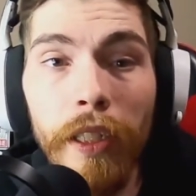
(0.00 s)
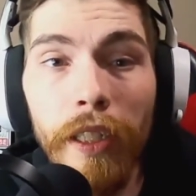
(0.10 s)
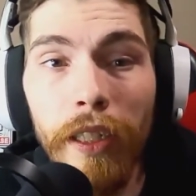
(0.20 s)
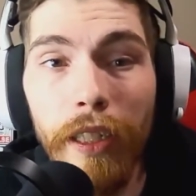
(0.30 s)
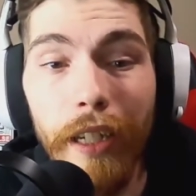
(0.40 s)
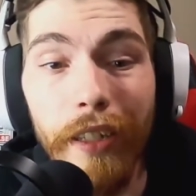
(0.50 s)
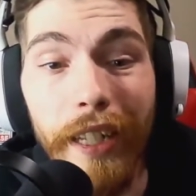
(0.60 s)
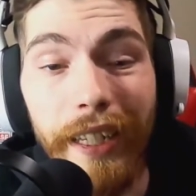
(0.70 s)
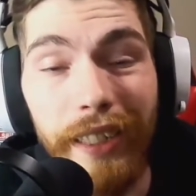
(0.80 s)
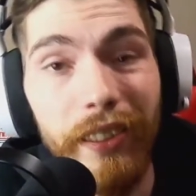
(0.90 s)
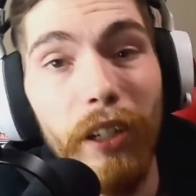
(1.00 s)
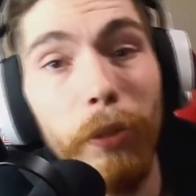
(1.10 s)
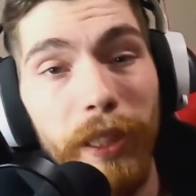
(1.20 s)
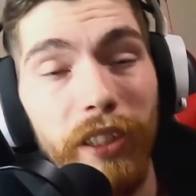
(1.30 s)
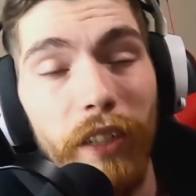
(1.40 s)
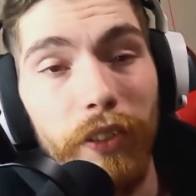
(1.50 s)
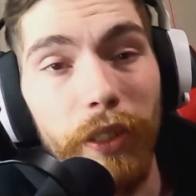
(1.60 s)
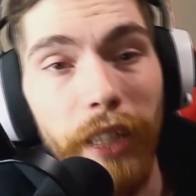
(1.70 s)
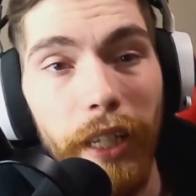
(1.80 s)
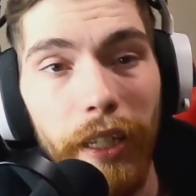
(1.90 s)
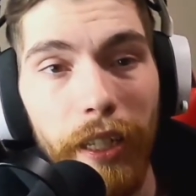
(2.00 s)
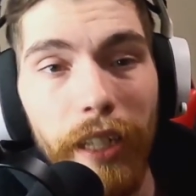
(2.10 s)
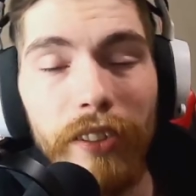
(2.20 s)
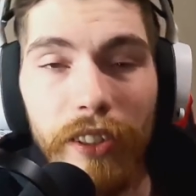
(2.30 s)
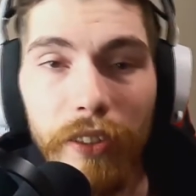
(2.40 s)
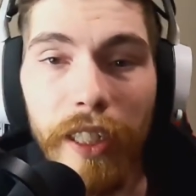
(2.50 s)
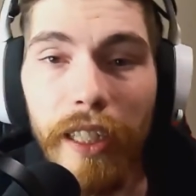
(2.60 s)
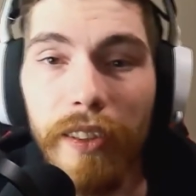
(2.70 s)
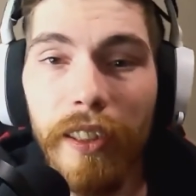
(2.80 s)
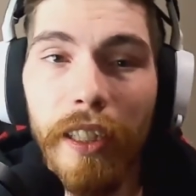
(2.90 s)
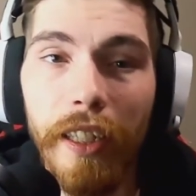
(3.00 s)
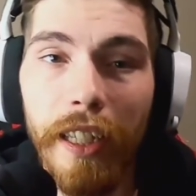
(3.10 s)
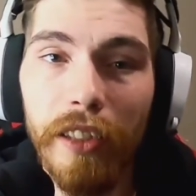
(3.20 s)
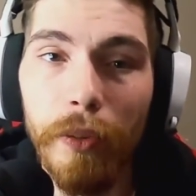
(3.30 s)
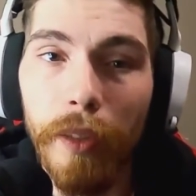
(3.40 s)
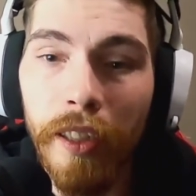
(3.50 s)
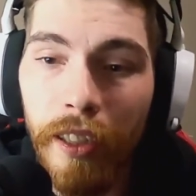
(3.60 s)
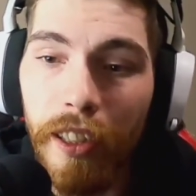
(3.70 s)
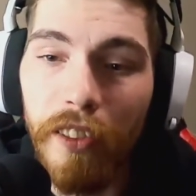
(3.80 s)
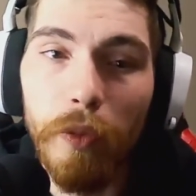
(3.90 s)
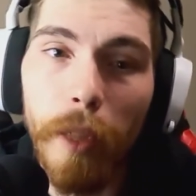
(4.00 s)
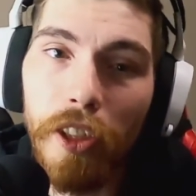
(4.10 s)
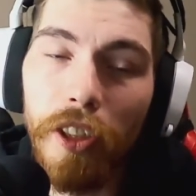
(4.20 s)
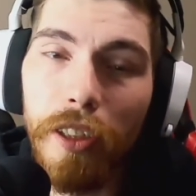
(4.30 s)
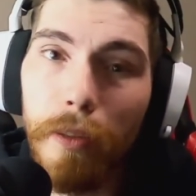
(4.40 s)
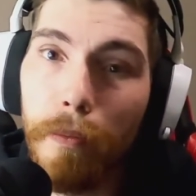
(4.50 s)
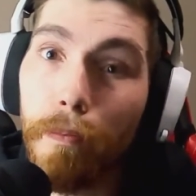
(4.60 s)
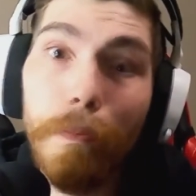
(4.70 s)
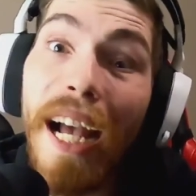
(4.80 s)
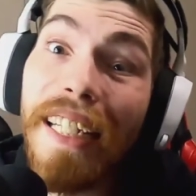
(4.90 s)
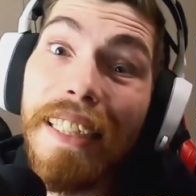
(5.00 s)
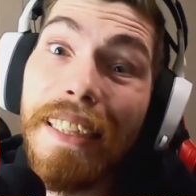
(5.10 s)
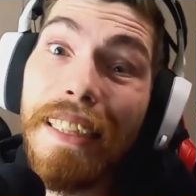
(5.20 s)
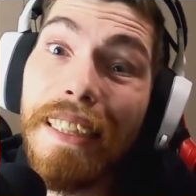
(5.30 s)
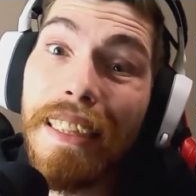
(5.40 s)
Other than that, guys, hope you guys all have a great day, and I'll see you guys in the next one. Thanks for watching. Bye.